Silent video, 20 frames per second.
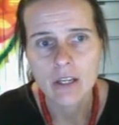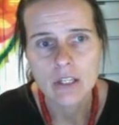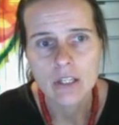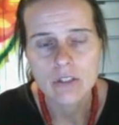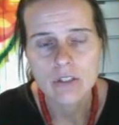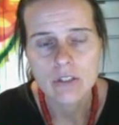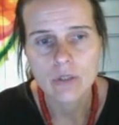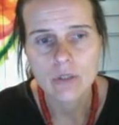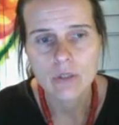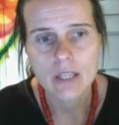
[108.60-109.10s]

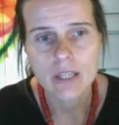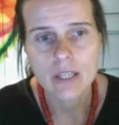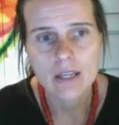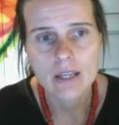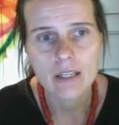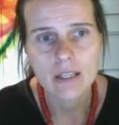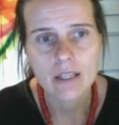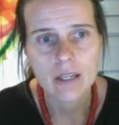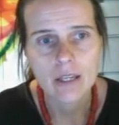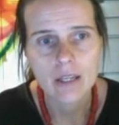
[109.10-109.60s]
So
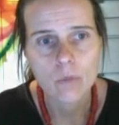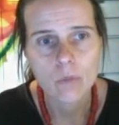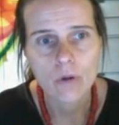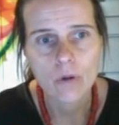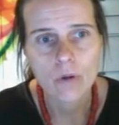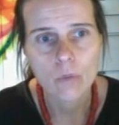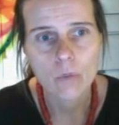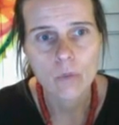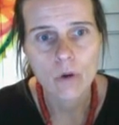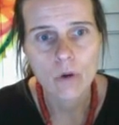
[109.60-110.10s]
again,
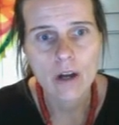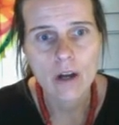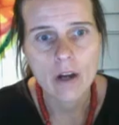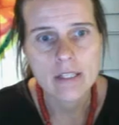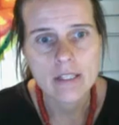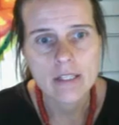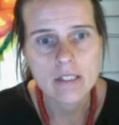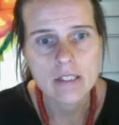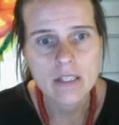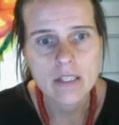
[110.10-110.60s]
we're on
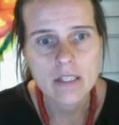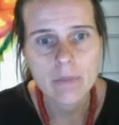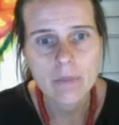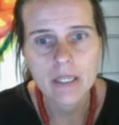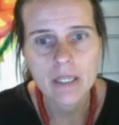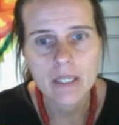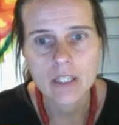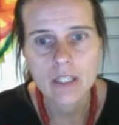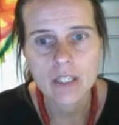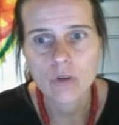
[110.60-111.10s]
a steep
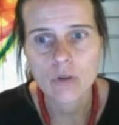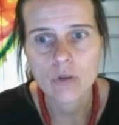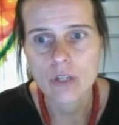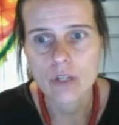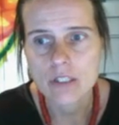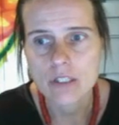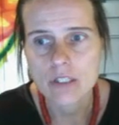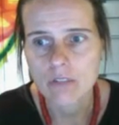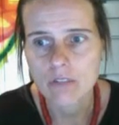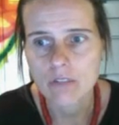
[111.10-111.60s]

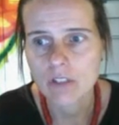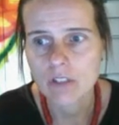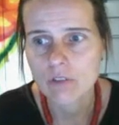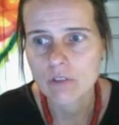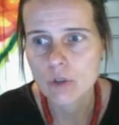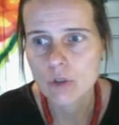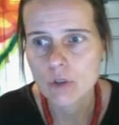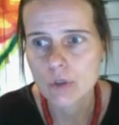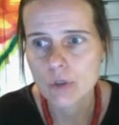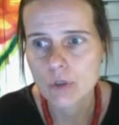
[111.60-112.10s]
increase of
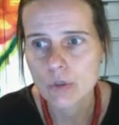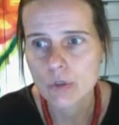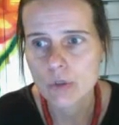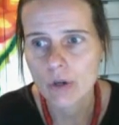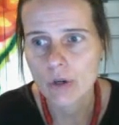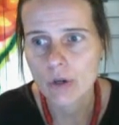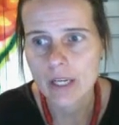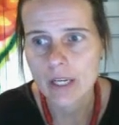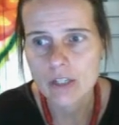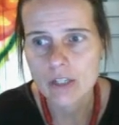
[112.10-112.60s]
individuals who
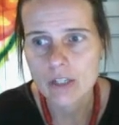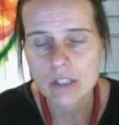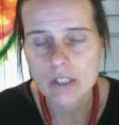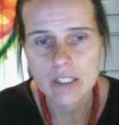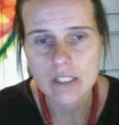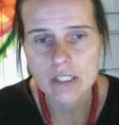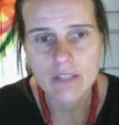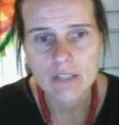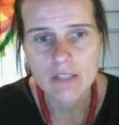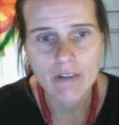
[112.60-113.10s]
are age
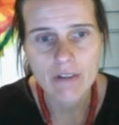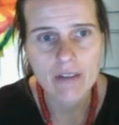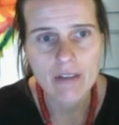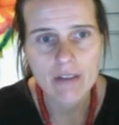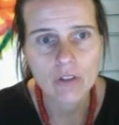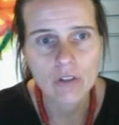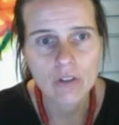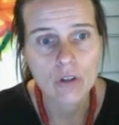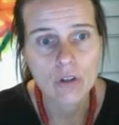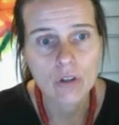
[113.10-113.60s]
65
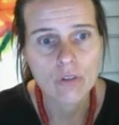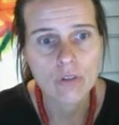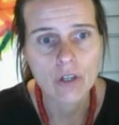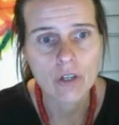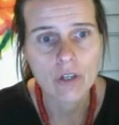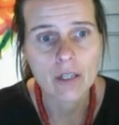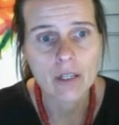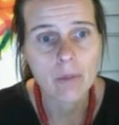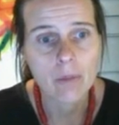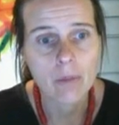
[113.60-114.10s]
and
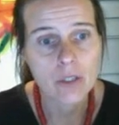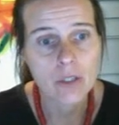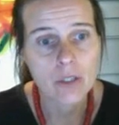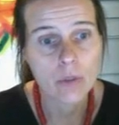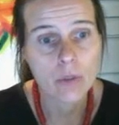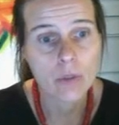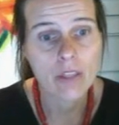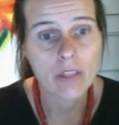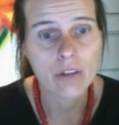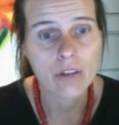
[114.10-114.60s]
over, and by
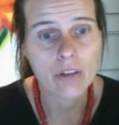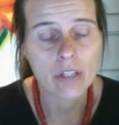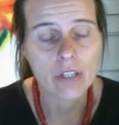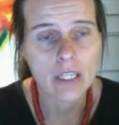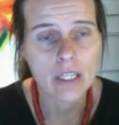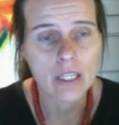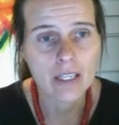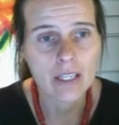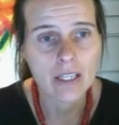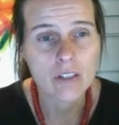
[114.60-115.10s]

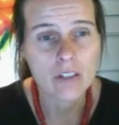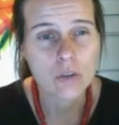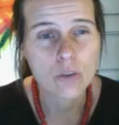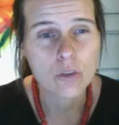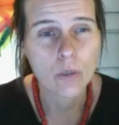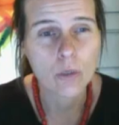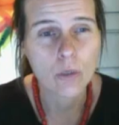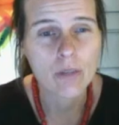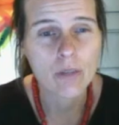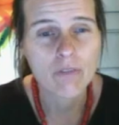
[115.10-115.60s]
2030, again,
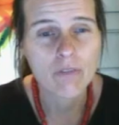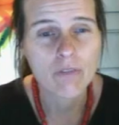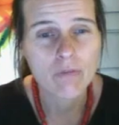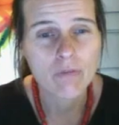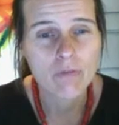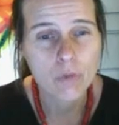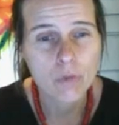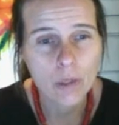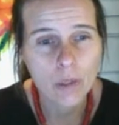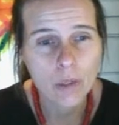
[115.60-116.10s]

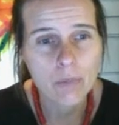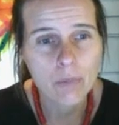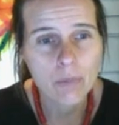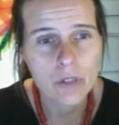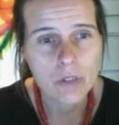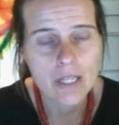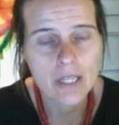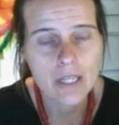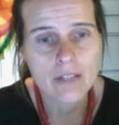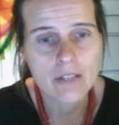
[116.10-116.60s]

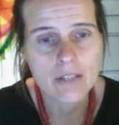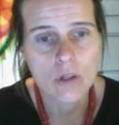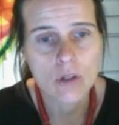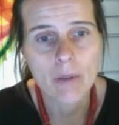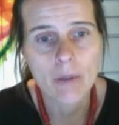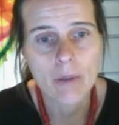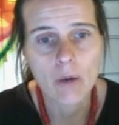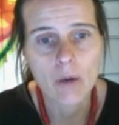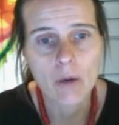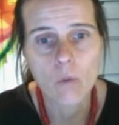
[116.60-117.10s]
20%, so
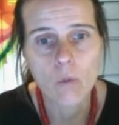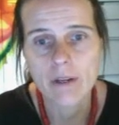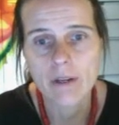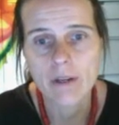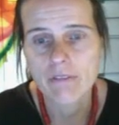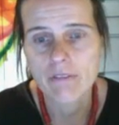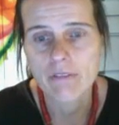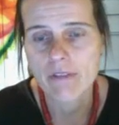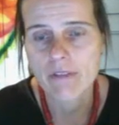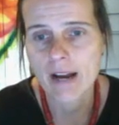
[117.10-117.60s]
about 1
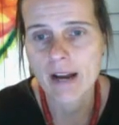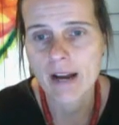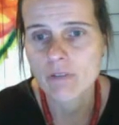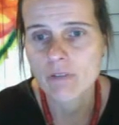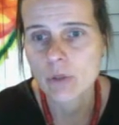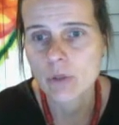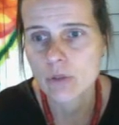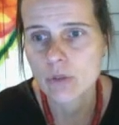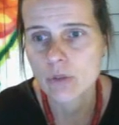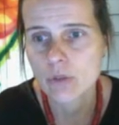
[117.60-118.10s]
in 5
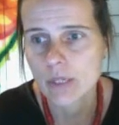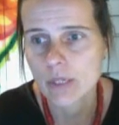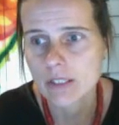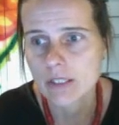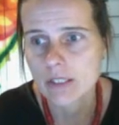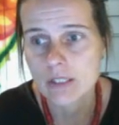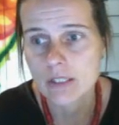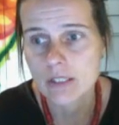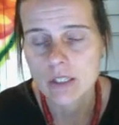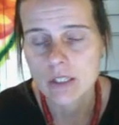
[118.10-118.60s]
U.S.
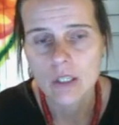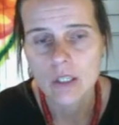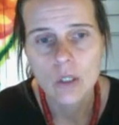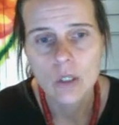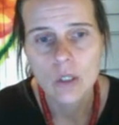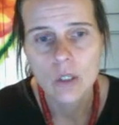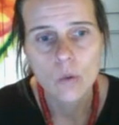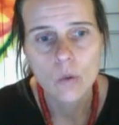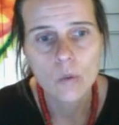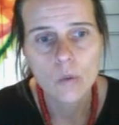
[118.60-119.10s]
residents
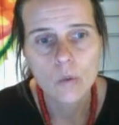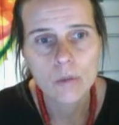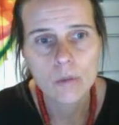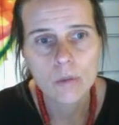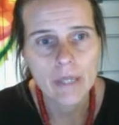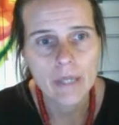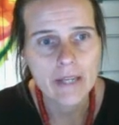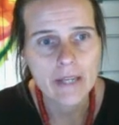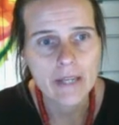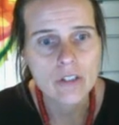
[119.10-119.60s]
will
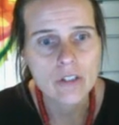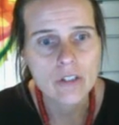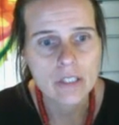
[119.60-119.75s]
be age